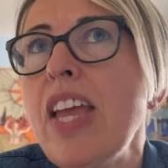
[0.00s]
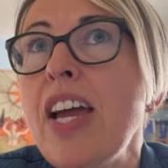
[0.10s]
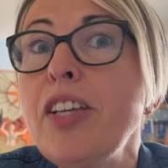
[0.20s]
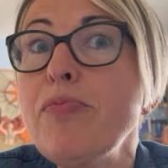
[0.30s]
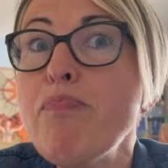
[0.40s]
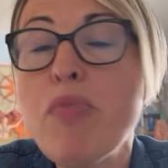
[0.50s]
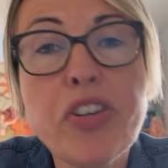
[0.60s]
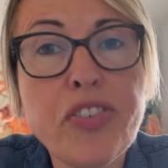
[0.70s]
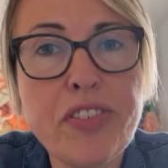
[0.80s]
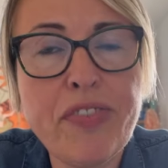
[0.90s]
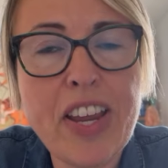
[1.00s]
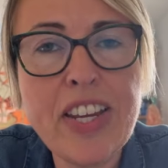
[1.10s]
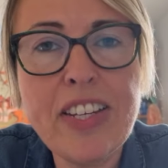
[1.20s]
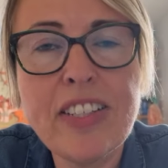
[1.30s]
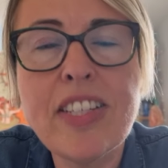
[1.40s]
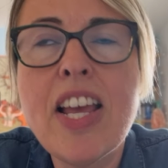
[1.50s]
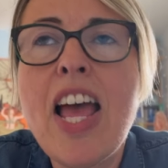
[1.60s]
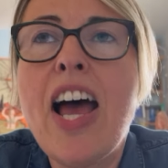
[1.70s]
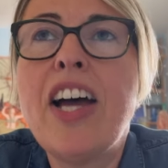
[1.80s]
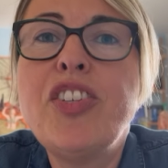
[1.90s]
and motivate,
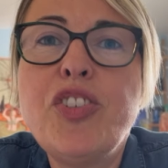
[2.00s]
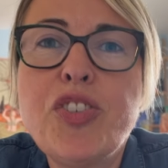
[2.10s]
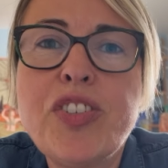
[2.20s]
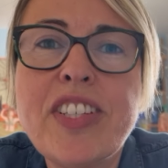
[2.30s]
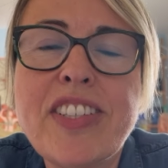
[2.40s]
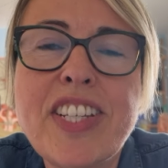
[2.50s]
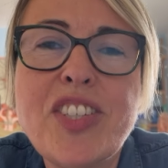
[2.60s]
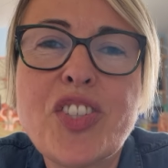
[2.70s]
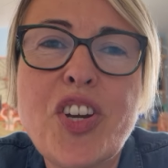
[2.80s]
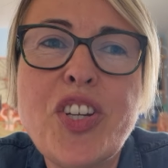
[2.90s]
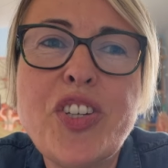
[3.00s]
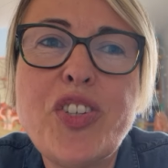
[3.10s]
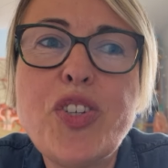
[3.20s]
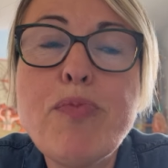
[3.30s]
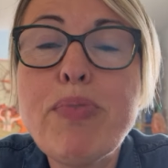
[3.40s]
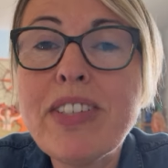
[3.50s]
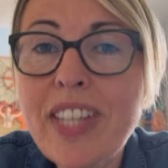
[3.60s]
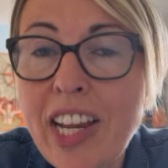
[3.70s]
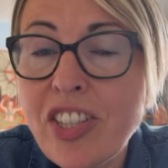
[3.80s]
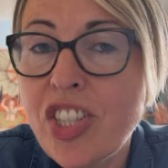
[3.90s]
and Uranus is going to
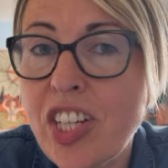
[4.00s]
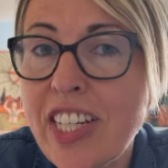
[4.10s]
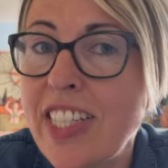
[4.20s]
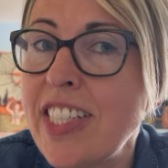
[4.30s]
potentially